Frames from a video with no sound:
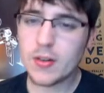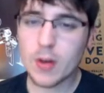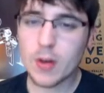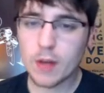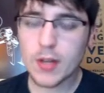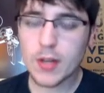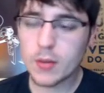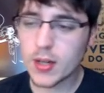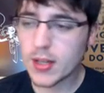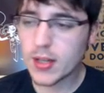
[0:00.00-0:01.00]
I really
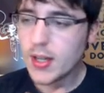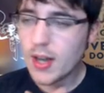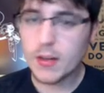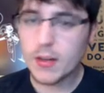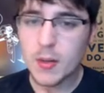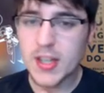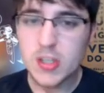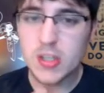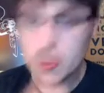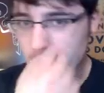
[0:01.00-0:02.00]
want to
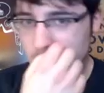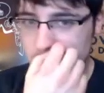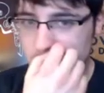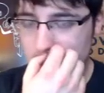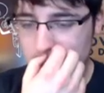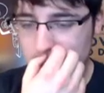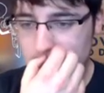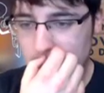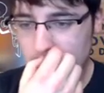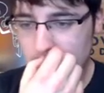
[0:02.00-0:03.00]
do this. And
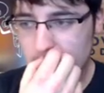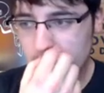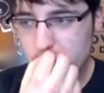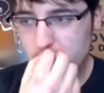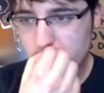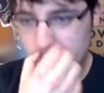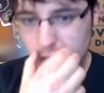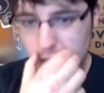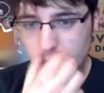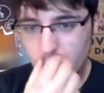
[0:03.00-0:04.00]
you should
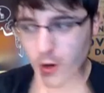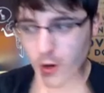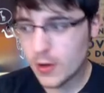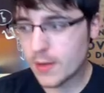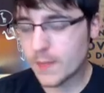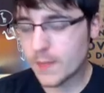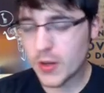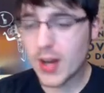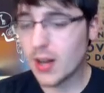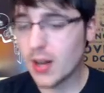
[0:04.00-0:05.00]
learn. You're not
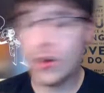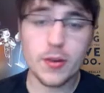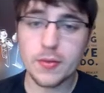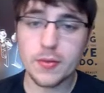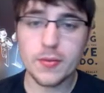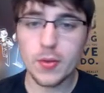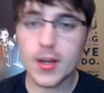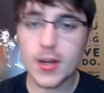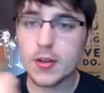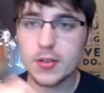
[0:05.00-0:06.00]
going to learn it through 4
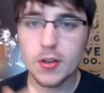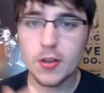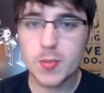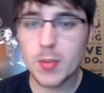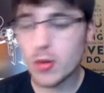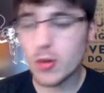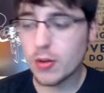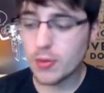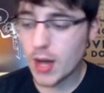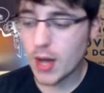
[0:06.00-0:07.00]
years. There's people who go
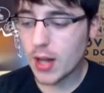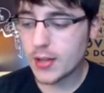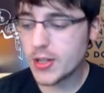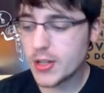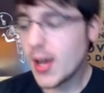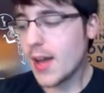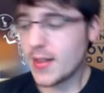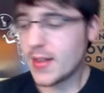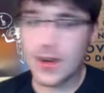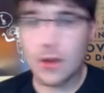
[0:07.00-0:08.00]
through college and then
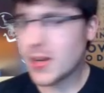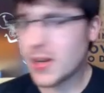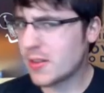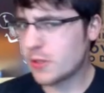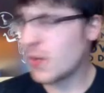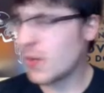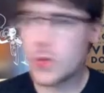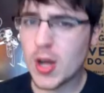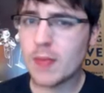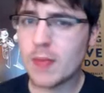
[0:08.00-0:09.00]
they don't get their dream
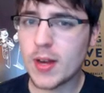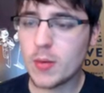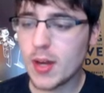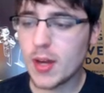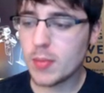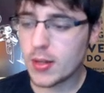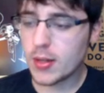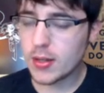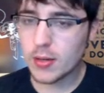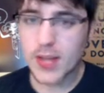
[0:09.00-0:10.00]
job right away, but
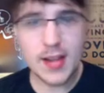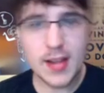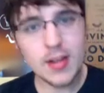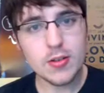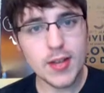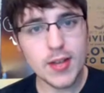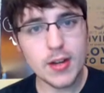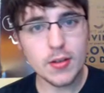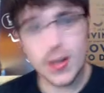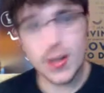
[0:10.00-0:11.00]
10 years later
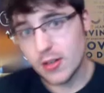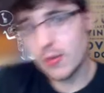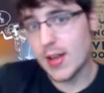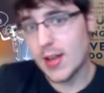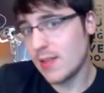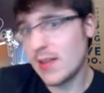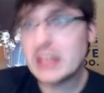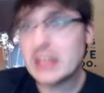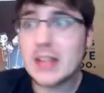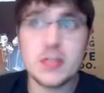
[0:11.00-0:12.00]
they do, and that's
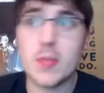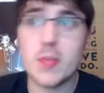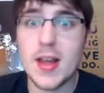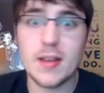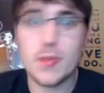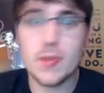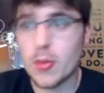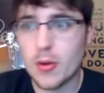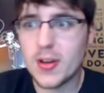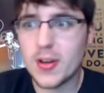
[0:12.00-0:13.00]
not so bad. If you're
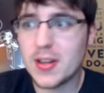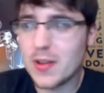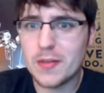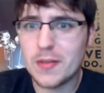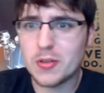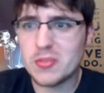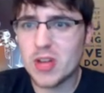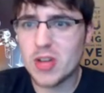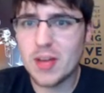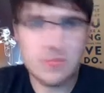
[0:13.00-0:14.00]
30 and you have your dream
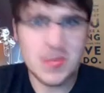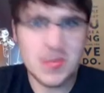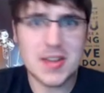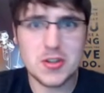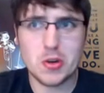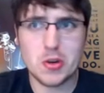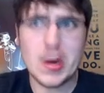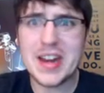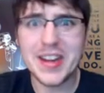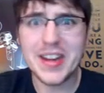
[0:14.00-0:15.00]
job, that's
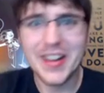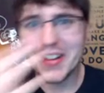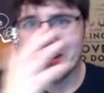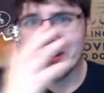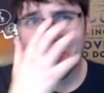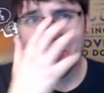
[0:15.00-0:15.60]
great. No,